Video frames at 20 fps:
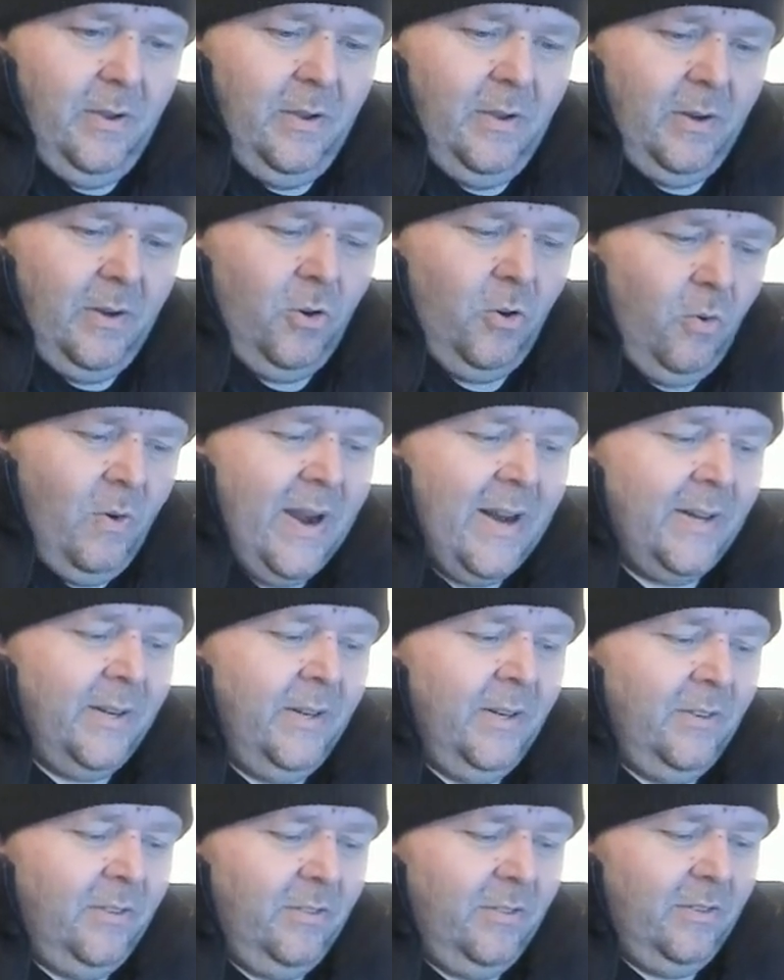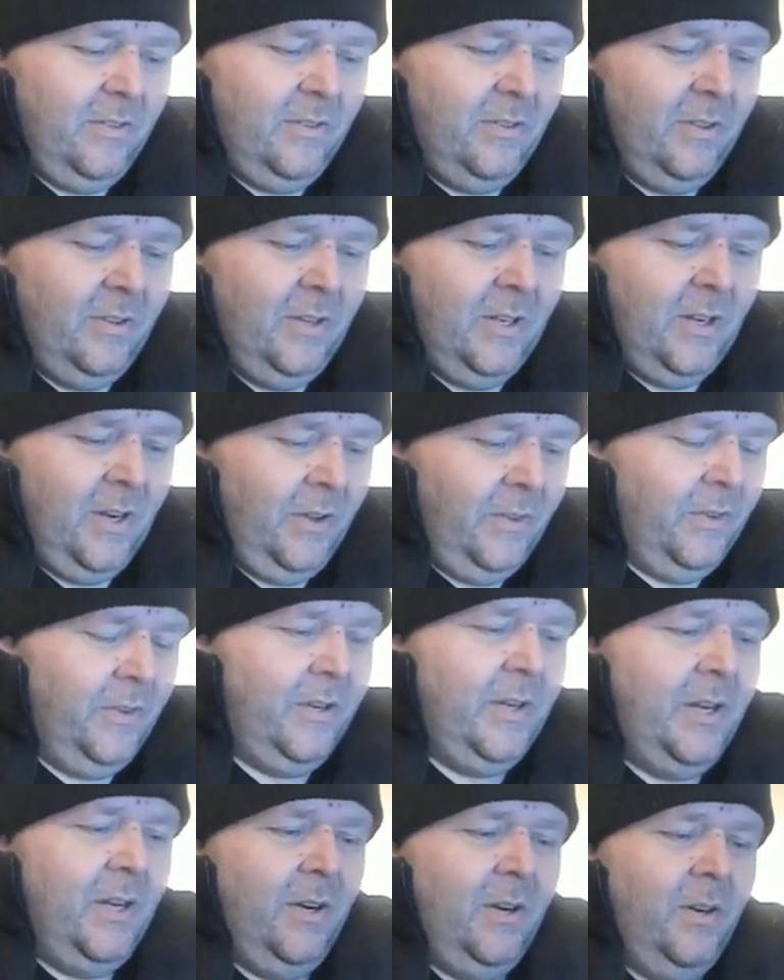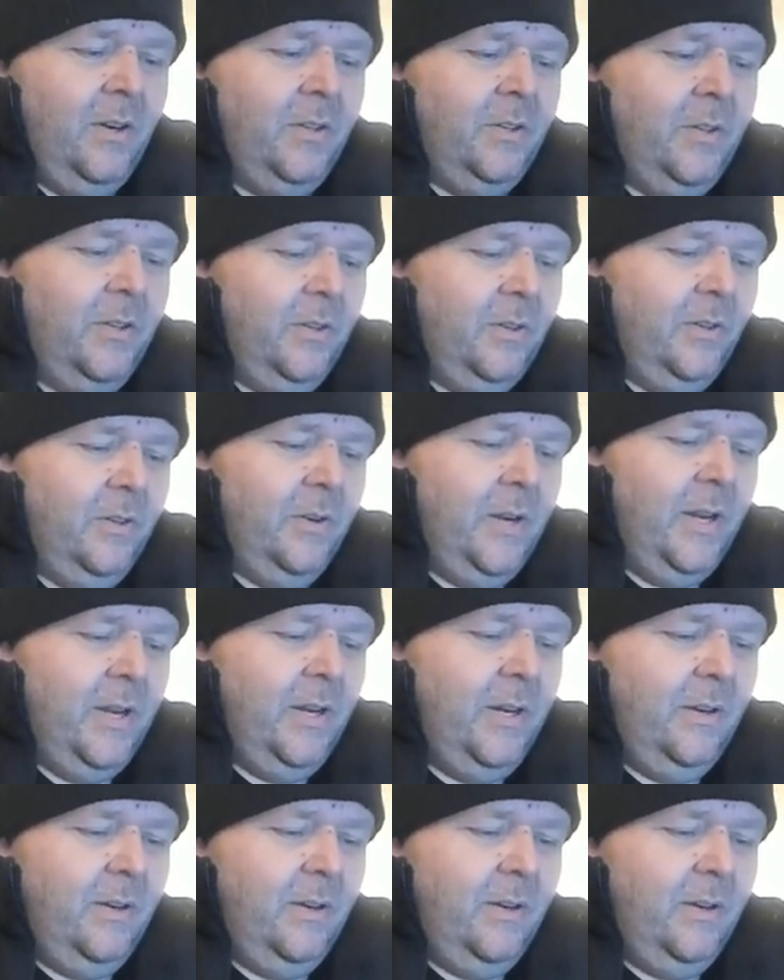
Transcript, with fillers: uh, correctness to the other character, right?